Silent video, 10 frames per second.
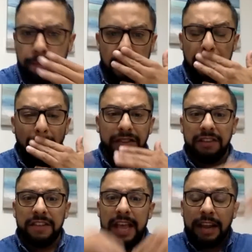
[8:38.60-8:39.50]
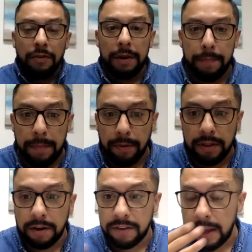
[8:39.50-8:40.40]
And all these ignorant people,
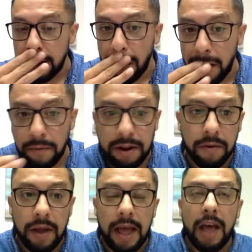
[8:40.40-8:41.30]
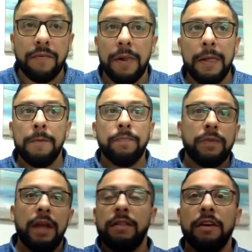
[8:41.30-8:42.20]
they're saying, oh, we don't have,
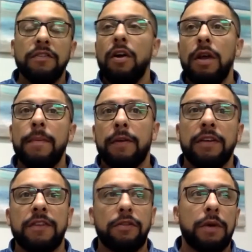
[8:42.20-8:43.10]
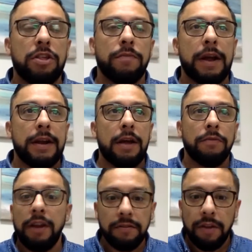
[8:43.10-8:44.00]
there's no immigrant situation right now.
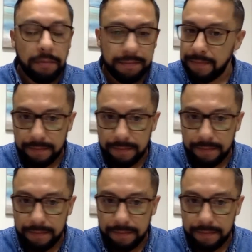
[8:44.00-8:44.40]
There's no,